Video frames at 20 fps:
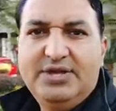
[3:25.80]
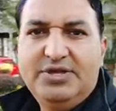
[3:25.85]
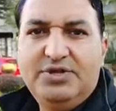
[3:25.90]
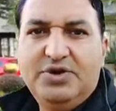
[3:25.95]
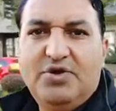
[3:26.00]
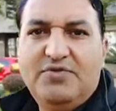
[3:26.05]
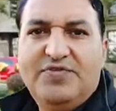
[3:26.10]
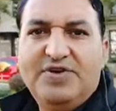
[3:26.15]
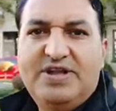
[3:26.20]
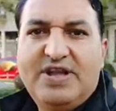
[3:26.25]

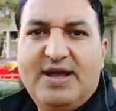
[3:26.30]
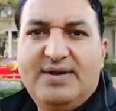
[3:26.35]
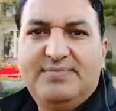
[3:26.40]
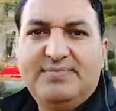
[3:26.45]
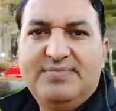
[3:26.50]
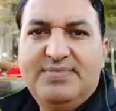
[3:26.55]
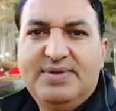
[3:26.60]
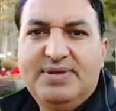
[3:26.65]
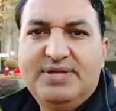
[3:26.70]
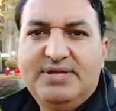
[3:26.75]
you
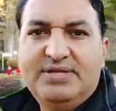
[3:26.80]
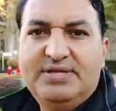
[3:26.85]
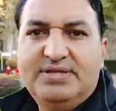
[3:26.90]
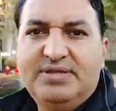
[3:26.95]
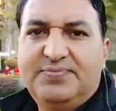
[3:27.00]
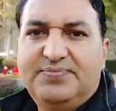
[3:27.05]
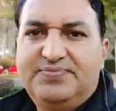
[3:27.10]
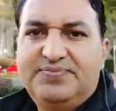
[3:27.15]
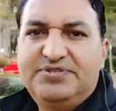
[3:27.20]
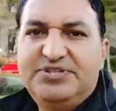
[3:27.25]
overcome
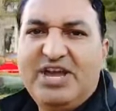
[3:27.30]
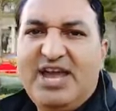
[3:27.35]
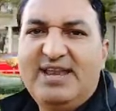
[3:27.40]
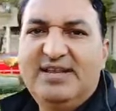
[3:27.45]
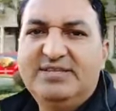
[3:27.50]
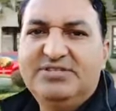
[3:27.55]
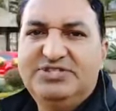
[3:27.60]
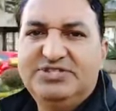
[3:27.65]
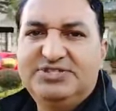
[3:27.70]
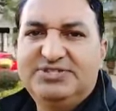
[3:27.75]
the
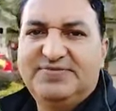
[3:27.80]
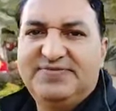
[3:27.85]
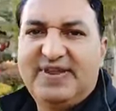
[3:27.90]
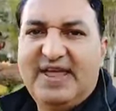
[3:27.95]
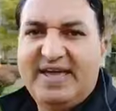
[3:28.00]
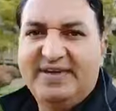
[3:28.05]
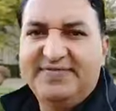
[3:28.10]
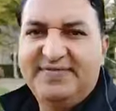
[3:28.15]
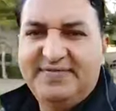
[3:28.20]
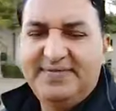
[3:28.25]
challenges of
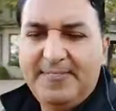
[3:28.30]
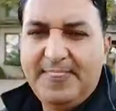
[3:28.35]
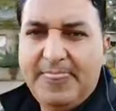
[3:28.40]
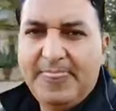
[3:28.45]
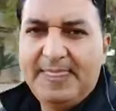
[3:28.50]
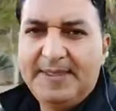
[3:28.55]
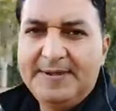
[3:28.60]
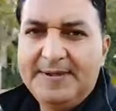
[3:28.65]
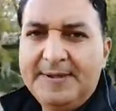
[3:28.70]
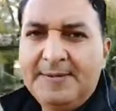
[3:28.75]
life.
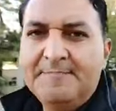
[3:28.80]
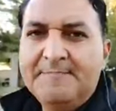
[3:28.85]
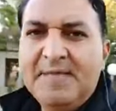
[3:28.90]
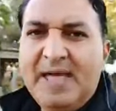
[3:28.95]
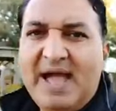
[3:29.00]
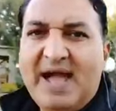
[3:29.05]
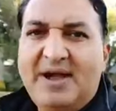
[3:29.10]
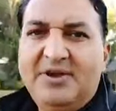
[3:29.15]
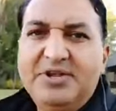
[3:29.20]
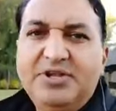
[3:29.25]

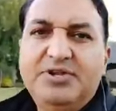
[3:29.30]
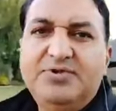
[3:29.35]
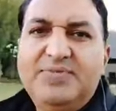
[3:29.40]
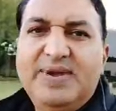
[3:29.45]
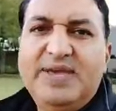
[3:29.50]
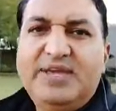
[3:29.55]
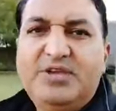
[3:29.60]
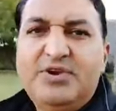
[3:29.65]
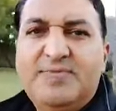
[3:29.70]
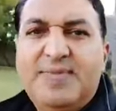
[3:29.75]
How do you
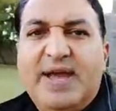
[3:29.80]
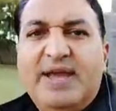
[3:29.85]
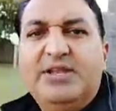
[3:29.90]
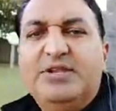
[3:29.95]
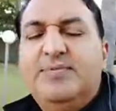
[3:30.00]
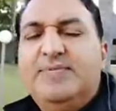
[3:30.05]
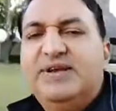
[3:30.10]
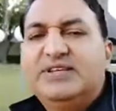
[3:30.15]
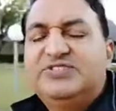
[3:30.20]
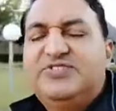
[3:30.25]
make your mind
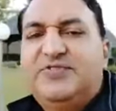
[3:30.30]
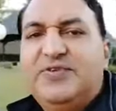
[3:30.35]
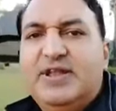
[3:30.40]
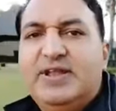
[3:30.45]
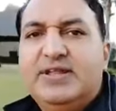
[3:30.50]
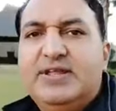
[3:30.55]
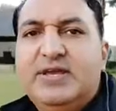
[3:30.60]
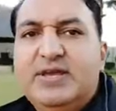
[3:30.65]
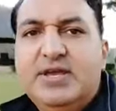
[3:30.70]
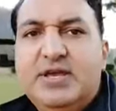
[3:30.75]
your best
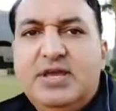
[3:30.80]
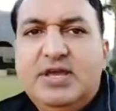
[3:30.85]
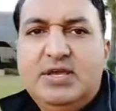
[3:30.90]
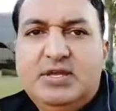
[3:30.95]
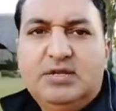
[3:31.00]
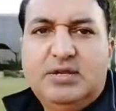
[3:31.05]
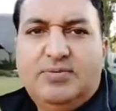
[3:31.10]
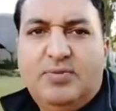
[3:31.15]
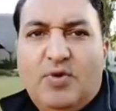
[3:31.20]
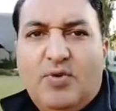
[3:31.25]
friend?
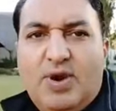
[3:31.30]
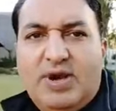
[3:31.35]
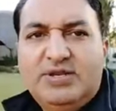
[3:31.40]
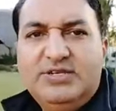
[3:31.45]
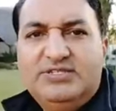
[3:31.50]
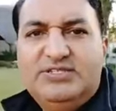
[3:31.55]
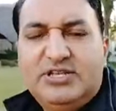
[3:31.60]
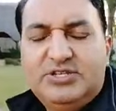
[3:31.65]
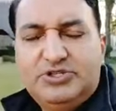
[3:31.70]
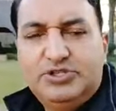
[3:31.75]
Number one
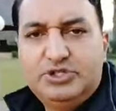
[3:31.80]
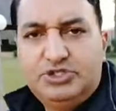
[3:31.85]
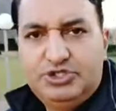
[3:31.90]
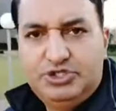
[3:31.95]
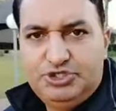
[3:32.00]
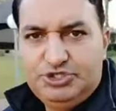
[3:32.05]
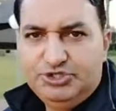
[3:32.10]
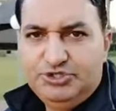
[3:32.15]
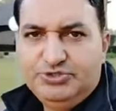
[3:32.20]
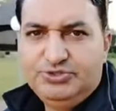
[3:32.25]
is that you
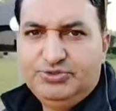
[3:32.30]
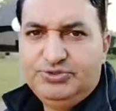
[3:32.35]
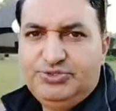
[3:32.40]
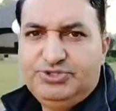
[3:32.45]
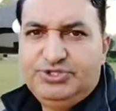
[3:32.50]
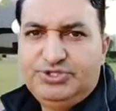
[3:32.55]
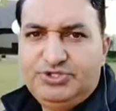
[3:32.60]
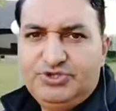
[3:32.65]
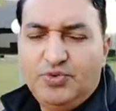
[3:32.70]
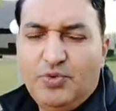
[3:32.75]

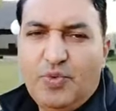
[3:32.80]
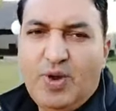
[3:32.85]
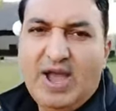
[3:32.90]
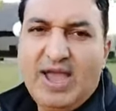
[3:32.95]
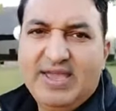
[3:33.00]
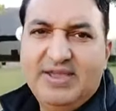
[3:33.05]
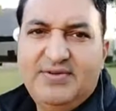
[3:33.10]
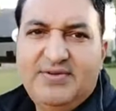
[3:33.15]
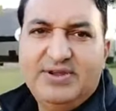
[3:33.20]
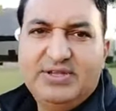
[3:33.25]
choose to
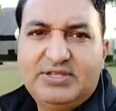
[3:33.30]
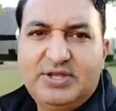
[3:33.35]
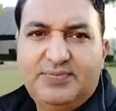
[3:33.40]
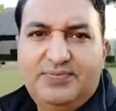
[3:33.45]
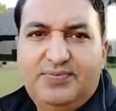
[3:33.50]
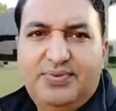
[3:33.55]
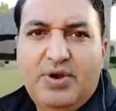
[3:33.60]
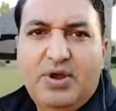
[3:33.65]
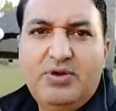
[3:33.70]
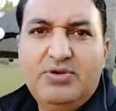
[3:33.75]
wire it
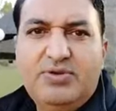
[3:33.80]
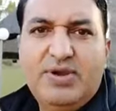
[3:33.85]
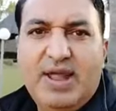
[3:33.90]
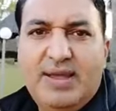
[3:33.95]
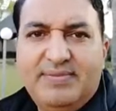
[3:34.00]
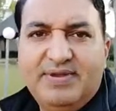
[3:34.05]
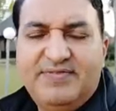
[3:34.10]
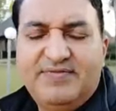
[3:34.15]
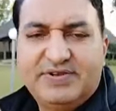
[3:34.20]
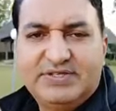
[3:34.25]
and
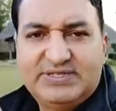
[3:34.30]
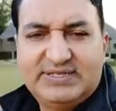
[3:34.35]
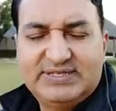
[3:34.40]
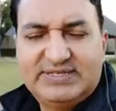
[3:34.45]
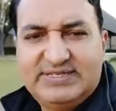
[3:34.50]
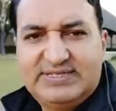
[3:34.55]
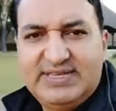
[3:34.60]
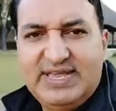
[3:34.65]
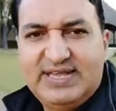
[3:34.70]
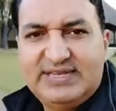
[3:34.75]
program it for
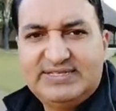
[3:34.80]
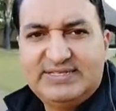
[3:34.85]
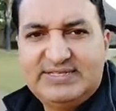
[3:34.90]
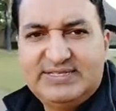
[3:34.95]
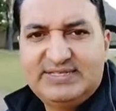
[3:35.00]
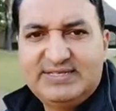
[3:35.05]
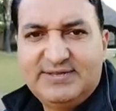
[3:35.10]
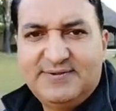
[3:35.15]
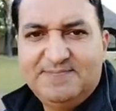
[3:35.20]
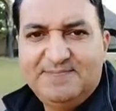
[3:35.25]

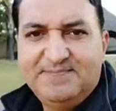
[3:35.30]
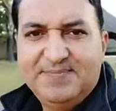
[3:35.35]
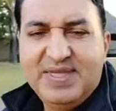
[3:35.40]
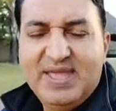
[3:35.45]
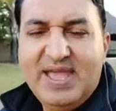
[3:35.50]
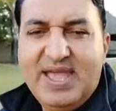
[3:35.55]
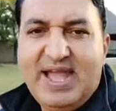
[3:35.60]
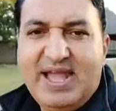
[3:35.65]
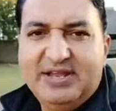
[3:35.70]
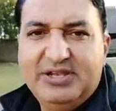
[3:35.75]
success,
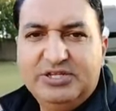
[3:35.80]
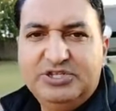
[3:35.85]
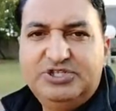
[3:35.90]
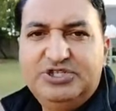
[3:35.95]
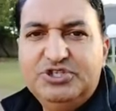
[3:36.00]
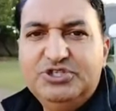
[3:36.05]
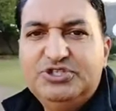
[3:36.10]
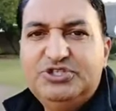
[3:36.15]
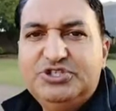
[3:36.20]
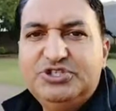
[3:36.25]
and you
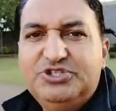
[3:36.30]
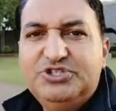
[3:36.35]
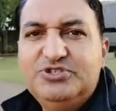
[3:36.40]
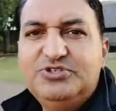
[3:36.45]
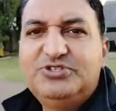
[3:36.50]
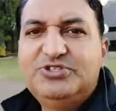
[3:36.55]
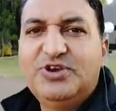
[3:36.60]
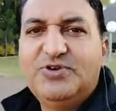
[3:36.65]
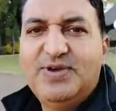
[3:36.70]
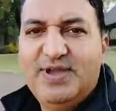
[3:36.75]
choose to do
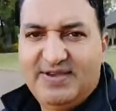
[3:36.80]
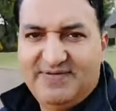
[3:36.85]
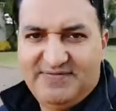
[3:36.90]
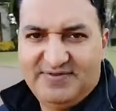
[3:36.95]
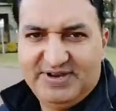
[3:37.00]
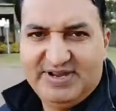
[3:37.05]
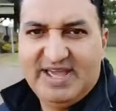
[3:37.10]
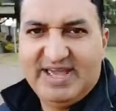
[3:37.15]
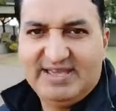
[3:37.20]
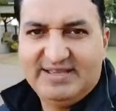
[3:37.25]
so
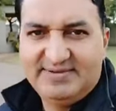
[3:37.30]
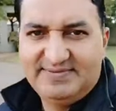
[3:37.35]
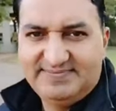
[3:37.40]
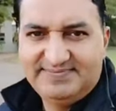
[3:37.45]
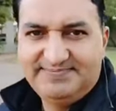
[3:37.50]
every day.